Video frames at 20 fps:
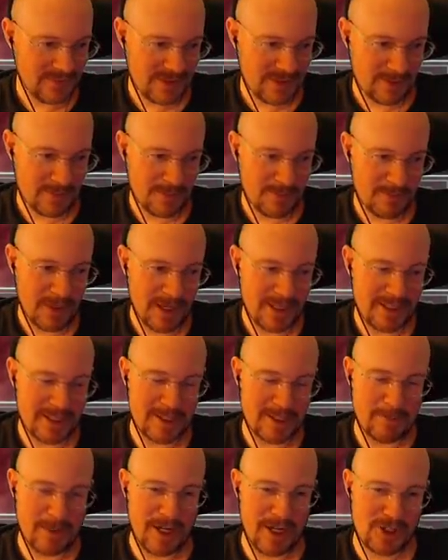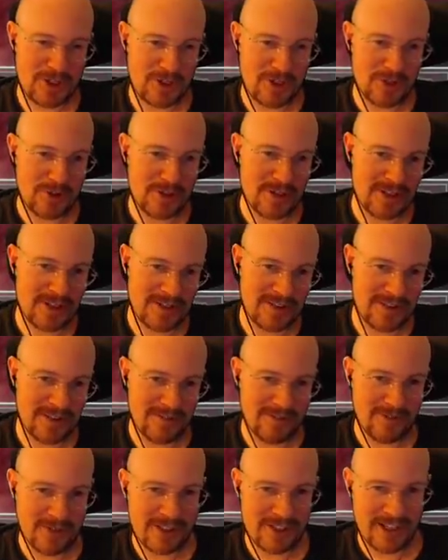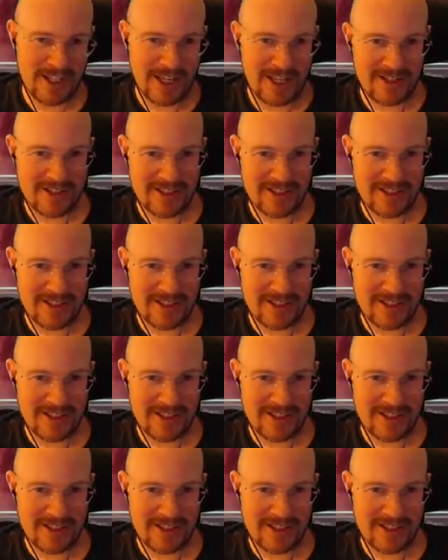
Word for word: Some spicy space juice. If it's that